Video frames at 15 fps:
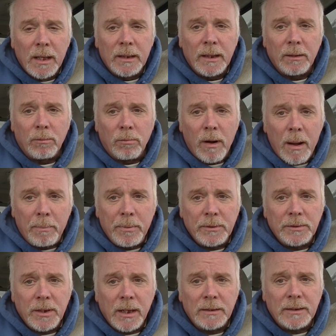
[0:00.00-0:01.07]
that
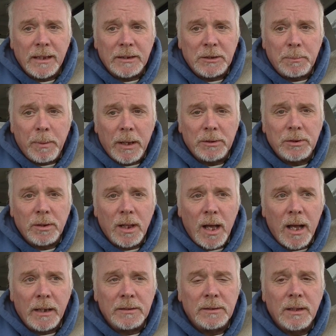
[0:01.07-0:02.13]
represents a
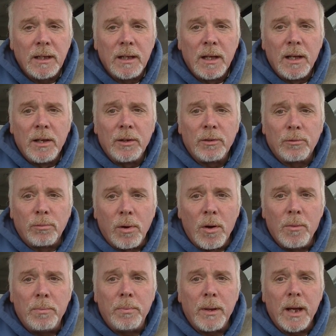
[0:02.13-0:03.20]
specialized group,